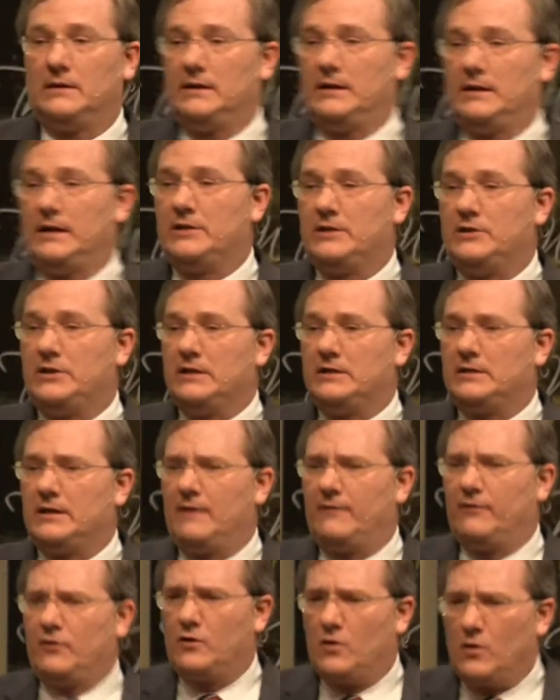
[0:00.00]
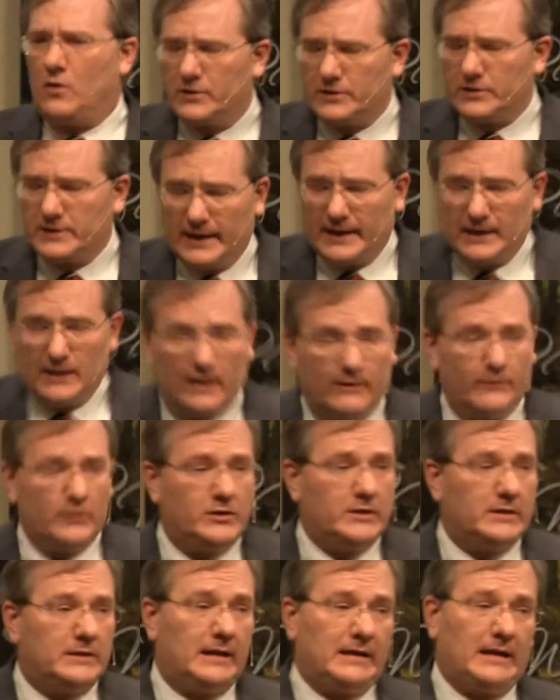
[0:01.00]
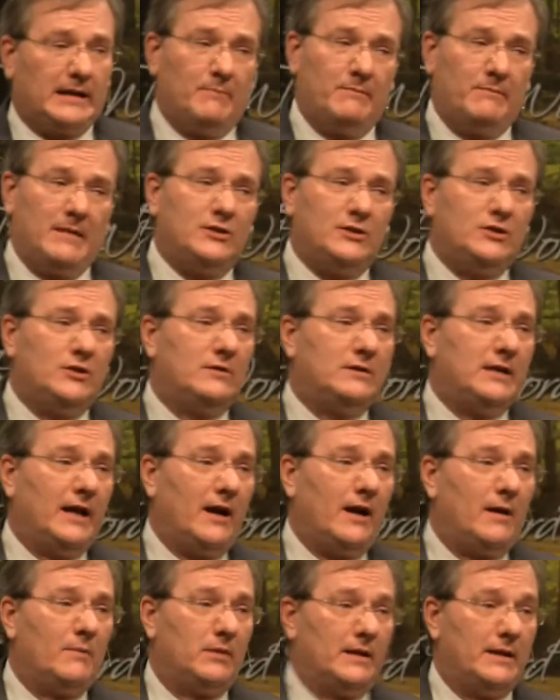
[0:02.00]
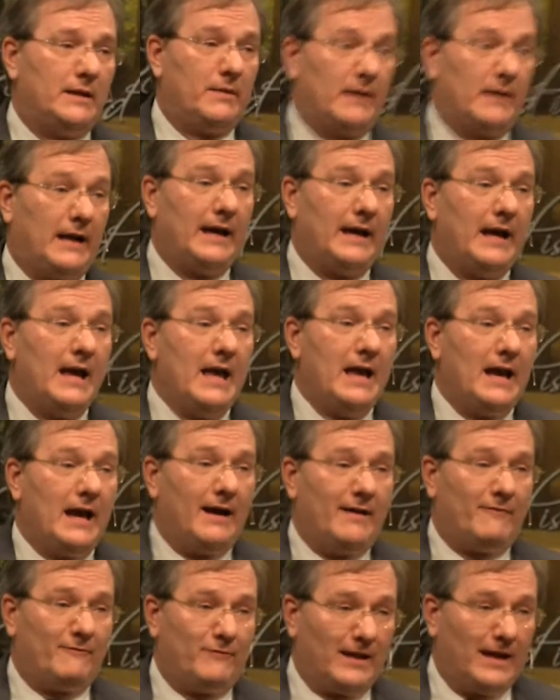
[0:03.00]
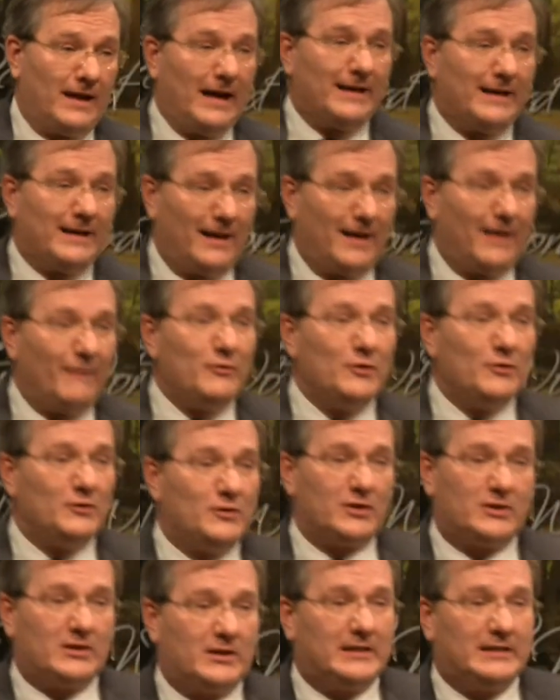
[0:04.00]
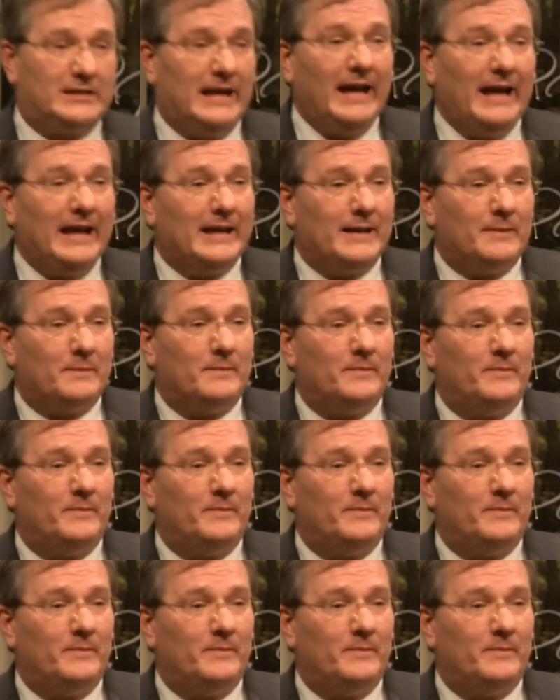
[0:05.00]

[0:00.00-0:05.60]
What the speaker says: And she said, "Of course I'd love you." She said, "I miss you terribly, but I'd love you just the same."